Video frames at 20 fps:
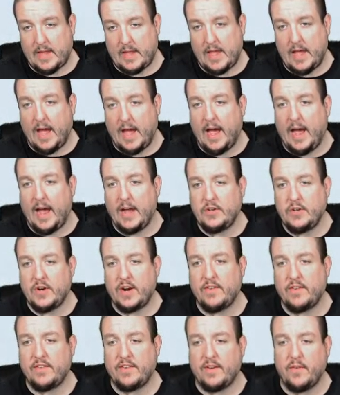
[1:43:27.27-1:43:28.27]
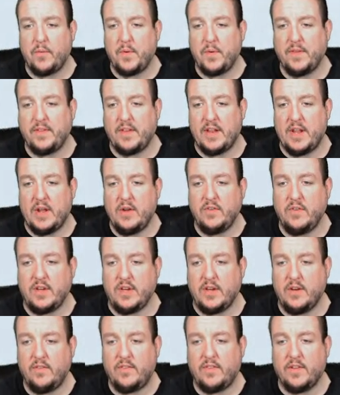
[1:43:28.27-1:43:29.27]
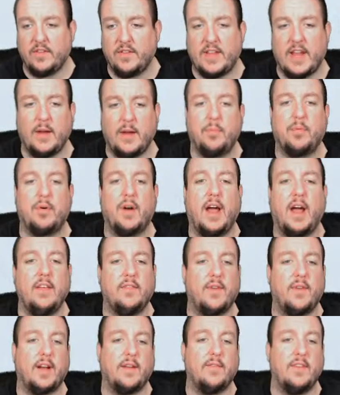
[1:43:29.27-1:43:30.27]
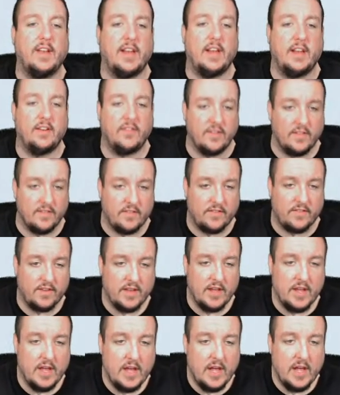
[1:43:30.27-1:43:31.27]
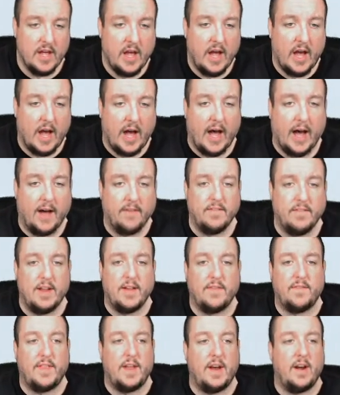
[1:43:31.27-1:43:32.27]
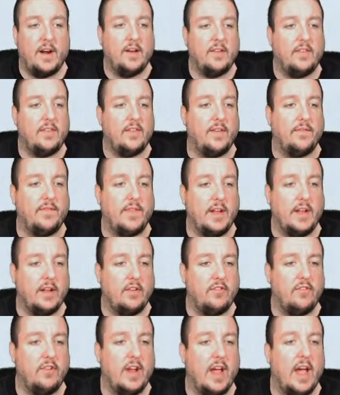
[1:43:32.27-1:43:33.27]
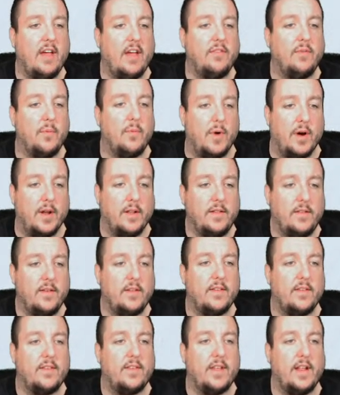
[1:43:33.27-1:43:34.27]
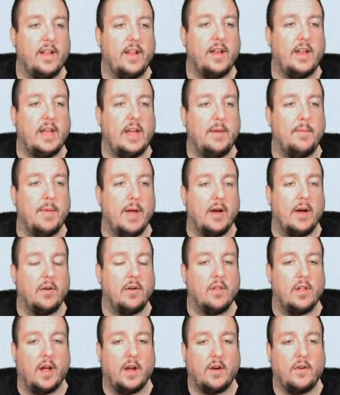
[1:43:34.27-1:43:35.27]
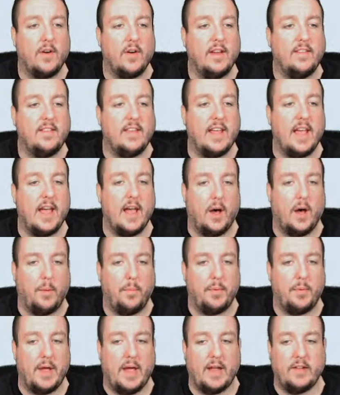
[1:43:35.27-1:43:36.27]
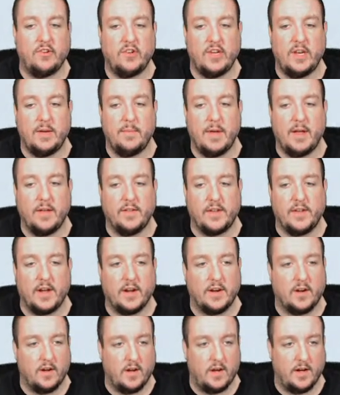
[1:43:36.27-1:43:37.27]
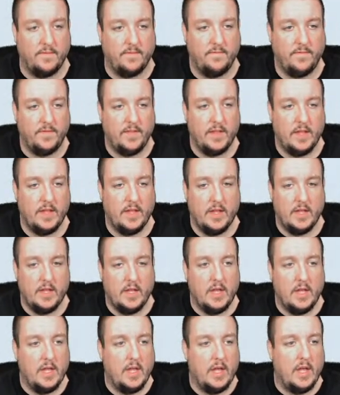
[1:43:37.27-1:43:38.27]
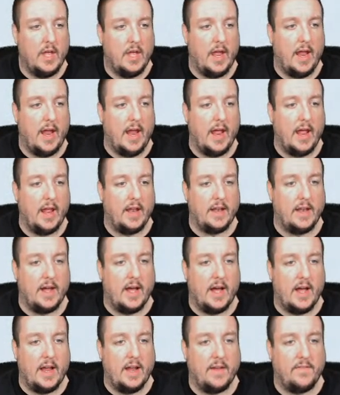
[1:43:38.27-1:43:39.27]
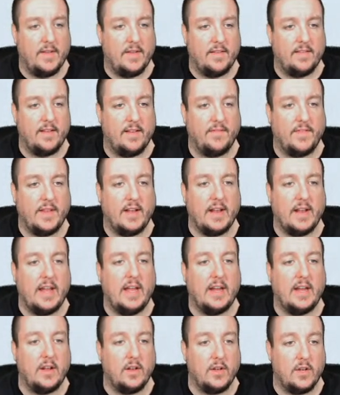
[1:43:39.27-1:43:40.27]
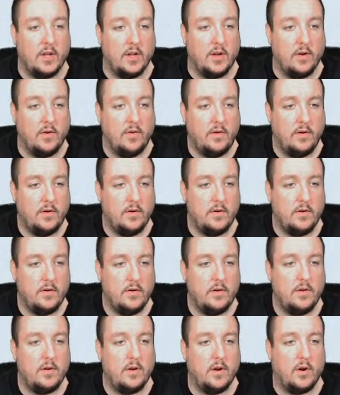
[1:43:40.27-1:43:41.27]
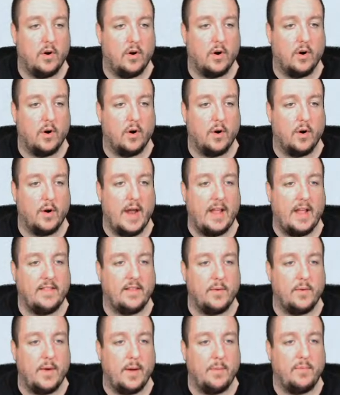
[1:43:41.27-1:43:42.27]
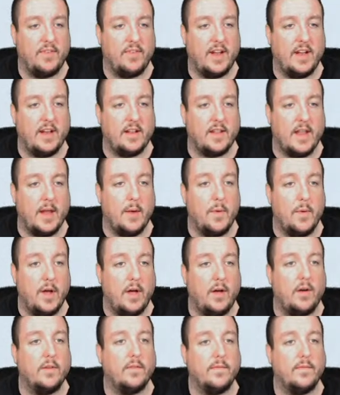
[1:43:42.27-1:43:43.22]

Uh, Trevor, someone wants to know, do you still take prize recommendations? Um, if there's something that you guys want, send an email, clawcrazyhelp at gmail.com. And uh, if it's something that he can do or, or add to the website, they will.